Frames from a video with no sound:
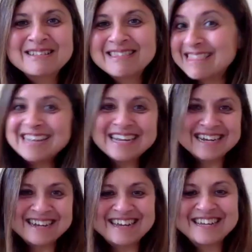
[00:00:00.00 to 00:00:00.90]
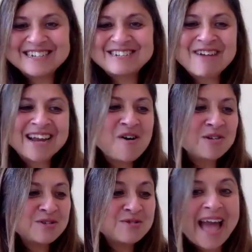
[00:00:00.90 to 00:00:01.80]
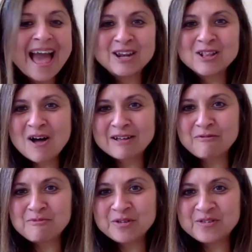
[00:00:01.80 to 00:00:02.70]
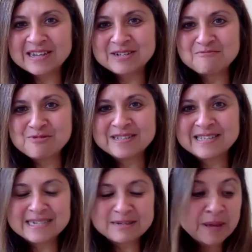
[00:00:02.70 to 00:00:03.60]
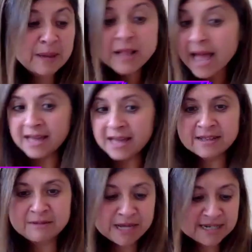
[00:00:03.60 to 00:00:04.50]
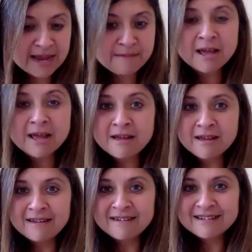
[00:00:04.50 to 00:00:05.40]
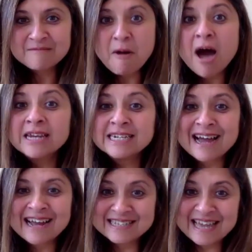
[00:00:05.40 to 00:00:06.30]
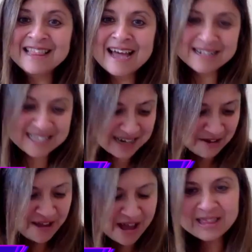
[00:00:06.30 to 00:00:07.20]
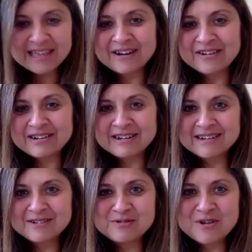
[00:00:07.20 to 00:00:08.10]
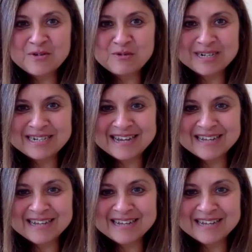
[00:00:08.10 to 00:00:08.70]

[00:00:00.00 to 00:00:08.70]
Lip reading: thing, right? A whole new catalog of music to present to people. And in the meantime, monetize, get that stuff out there, and who knows what takes